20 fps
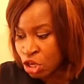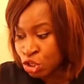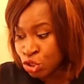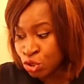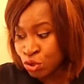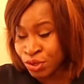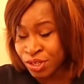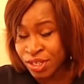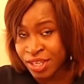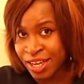
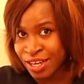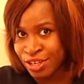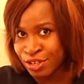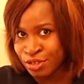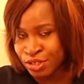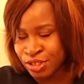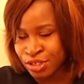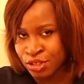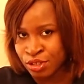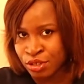you can then
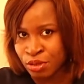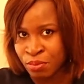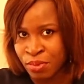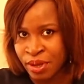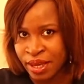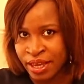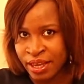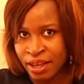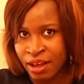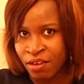use it to
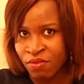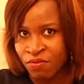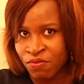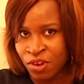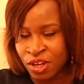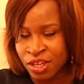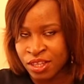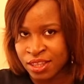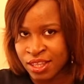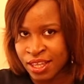make
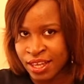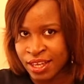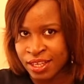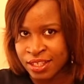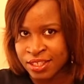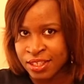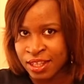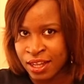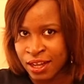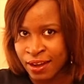fun
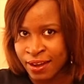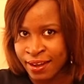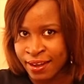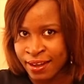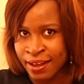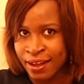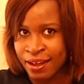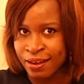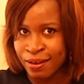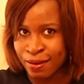things
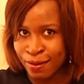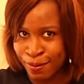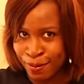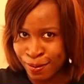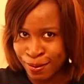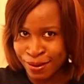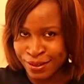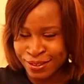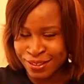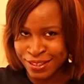like
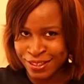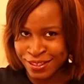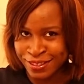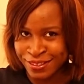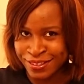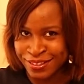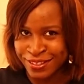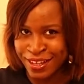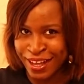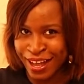
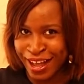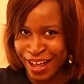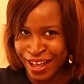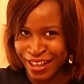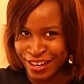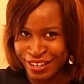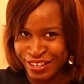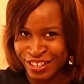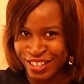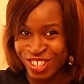cocktails
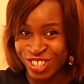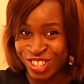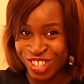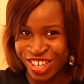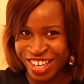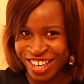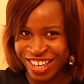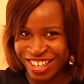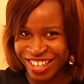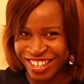and
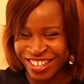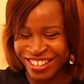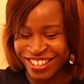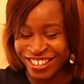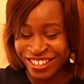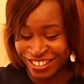jelly.